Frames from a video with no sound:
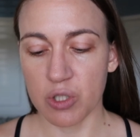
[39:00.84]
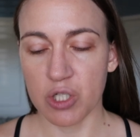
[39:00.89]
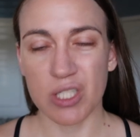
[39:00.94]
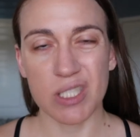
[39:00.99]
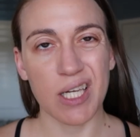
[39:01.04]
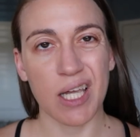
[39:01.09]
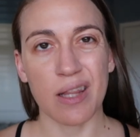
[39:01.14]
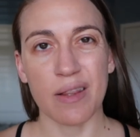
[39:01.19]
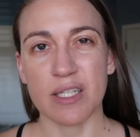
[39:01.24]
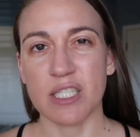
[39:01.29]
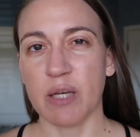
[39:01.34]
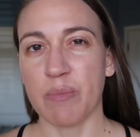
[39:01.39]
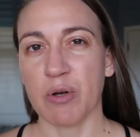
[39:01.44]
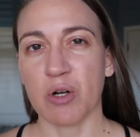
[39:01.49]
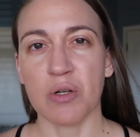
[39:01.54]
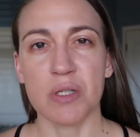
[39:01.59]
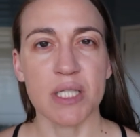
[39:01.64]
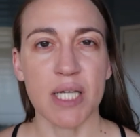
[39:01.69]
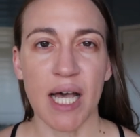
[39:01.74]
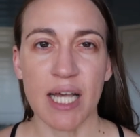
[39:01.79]
which is like the
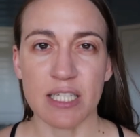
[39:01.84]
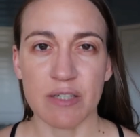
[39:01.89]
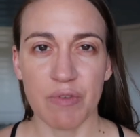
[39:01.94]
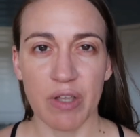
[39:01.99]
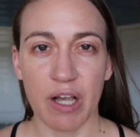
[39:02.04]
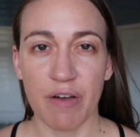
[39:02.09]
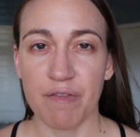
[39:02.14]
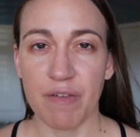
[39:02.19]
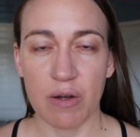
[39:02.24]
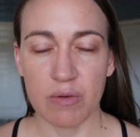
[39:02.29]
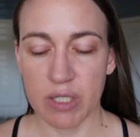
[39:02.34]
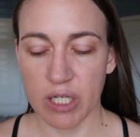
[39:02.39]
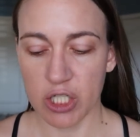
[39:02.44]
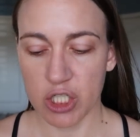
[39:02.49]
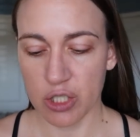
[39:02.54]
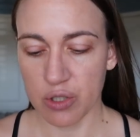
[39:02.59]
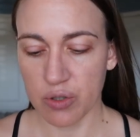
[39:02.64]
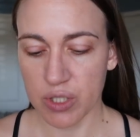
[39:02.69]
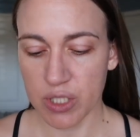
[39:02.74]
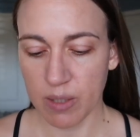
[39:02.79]
typical size of like a
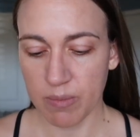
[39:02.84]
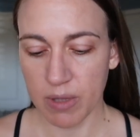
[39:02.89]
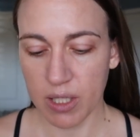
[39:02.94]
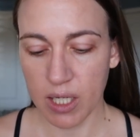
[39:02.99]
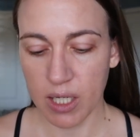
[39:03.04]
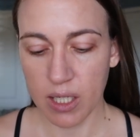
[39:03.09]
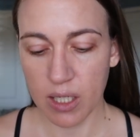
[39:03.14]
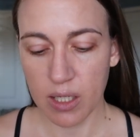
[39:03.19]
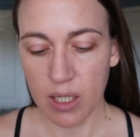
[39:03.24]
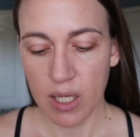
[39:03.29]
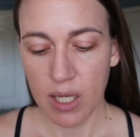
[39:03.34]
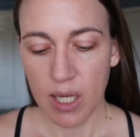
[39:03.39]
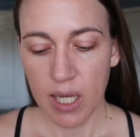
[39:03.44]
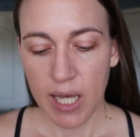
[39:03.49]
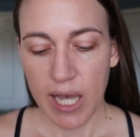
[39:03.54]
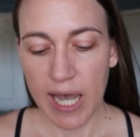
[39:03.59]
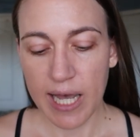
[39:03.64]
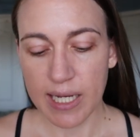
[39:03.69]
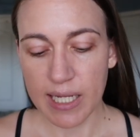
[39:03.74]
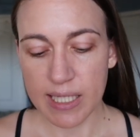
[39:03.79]
foundation or something.
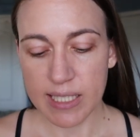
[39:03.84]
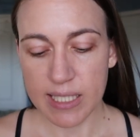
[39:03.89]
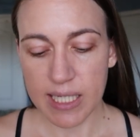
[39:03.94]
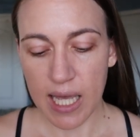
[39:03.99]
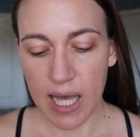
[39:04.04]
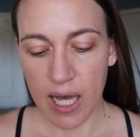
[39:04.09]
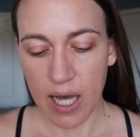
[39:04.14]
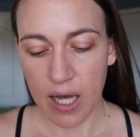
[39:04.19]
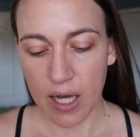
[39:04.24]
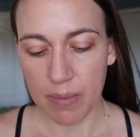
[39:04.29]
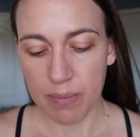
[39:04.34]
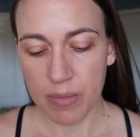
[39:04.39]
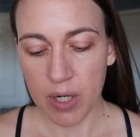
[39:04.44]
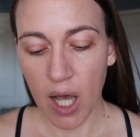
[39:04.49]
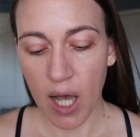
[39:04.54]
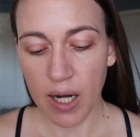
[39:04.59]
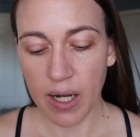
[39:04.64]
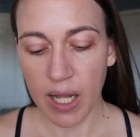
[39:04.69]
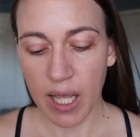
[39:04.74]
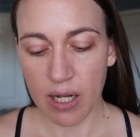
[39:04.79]
And it's um,
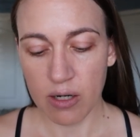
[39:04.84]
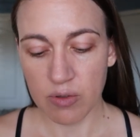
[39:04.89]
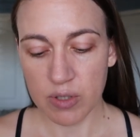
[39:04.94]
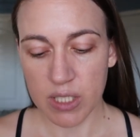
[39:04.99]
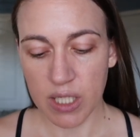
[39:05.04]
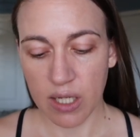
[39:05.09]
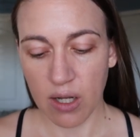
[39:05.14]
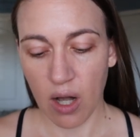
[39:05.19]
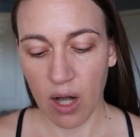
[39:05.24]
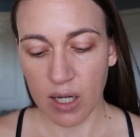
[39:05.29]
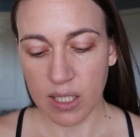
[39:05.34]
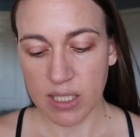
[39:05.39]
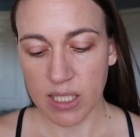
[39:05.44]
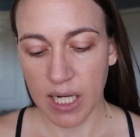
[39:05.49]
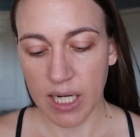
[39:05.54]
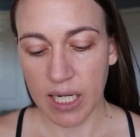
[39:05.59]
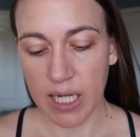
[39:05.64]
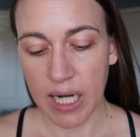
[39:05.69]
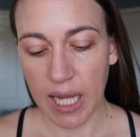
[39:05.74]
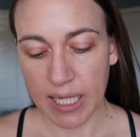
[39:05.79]
non-nano zinc
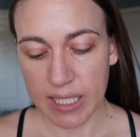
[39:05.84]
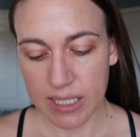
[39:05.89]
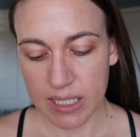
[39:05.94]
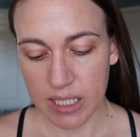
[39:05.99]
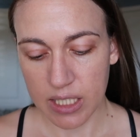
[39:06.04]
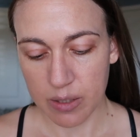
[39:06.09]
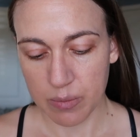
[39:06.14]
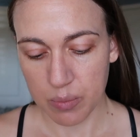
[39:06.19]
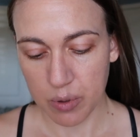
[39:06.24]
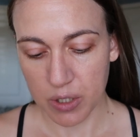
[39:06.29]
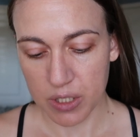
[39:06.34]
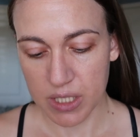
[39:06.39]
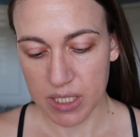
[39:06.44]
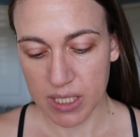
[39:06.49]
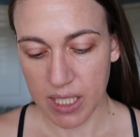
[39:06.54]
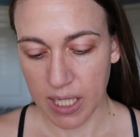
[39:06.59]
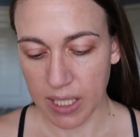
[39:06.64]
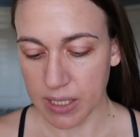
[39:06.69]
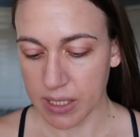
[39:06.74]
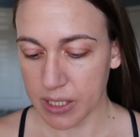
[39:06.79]
oxide
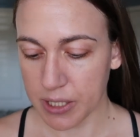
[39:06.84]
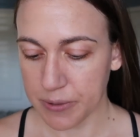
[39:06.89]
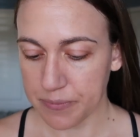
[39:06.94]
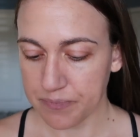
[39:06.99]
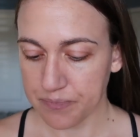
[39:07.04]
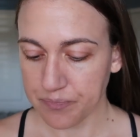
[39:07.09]
19%